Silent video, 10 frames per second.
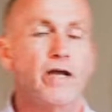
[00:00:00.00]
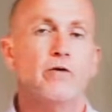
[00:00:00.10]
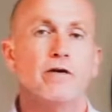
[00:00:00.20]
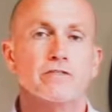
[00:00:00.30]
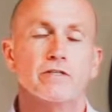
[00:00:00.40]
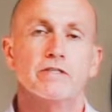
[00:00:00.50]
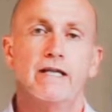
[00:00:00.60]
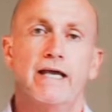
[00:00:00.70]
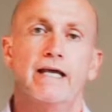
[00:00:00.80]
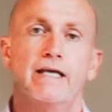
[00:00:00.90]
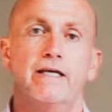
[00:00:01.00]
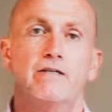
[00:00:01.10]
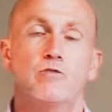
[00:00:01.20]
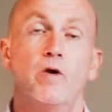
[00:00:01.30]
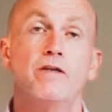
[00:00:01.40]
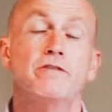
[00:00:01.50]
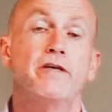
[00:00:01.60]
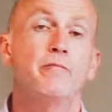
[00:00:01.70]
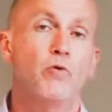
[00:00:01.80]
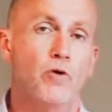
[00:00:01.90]
great question today is what is
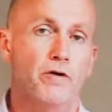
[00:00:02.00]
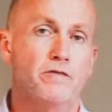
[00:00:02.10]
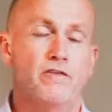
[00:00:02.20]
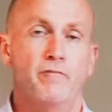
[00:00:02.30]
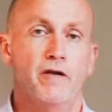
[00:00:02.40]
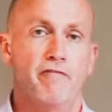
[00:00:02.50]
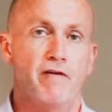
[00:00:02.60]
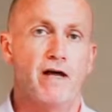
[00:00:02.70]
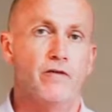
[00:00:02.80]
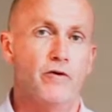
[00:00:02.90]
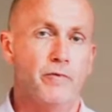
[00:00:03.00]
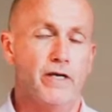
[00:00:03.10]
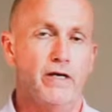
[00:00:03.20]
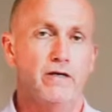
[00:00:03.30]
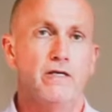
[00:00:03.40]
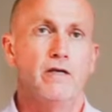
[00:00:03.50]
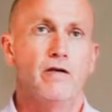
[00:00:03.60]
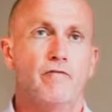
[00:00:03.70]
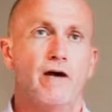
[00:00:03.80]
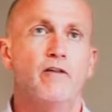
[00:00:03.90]
the importance of my follow-up care?
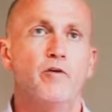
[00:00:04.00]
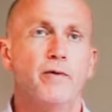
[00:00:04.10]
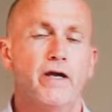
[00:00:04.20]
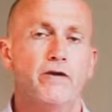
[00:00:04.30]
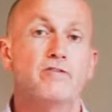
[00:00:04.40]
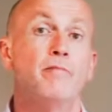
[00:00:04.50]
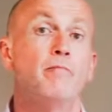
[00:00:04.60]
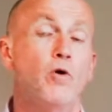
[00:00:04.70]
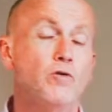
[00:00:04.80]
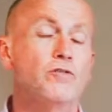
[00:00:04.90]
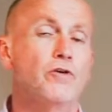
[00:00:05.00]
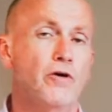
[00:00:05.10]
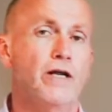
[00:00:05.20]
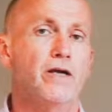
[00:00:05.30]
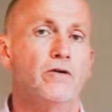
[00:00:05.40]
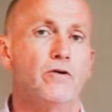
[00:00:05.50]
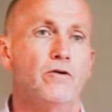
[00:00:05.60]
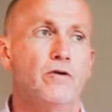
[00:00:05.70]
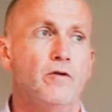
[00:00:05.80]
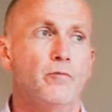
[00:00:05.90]
Follow-up care is the most
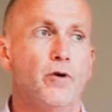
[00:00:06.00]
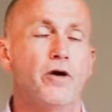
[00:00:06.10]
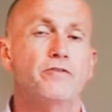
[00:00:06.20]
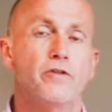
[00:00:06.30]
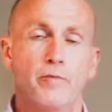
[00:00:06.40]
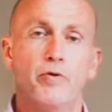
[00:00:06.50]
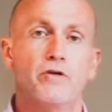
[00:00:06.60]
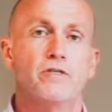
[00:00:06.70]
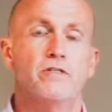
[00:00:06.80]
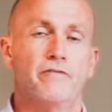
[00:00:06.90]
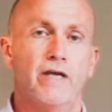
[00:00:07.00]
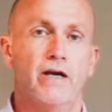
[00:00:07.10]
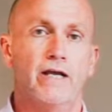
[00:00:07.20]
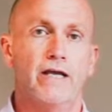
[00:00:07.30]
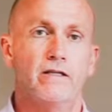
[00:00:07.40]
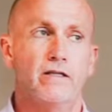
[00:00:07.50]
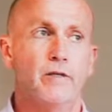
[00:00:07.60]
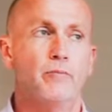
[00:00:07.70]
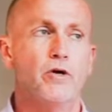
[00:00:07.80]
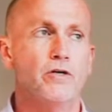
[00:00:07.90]
critical part to the purchase of a hearing aid.
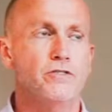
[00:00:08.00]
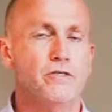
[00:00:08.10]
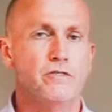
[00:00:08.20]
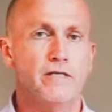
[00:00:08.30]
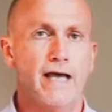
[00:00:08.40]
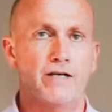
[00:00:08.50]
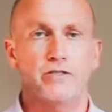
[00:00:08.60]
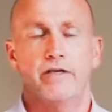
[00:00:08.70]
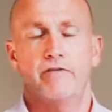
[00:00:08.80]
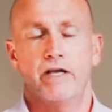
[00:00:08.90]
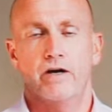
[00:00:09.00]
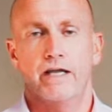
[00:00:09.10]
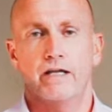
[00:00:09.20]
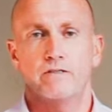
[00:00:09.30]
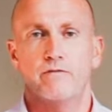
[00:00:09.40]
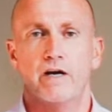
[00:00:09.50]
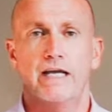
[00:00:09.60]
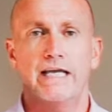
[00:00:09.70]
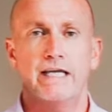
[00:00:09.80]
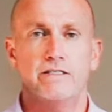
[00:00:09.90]
The purchase actually of a hearing aid is
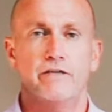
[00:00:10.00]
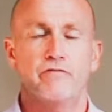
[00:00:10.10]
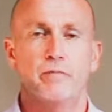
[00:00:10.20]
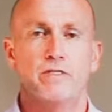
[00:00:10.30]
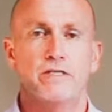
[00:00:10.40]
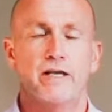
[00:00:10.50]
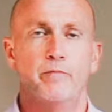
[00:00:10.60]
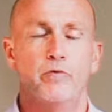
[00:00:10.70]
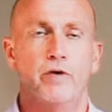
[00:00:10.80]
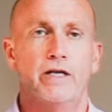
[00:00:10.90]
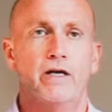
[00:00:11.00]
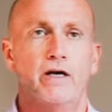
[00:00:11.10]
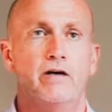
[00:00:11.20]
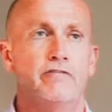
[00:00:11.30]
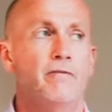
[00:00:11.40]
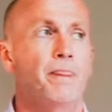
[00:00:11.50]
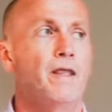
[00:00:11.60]
very easy from the standpoint of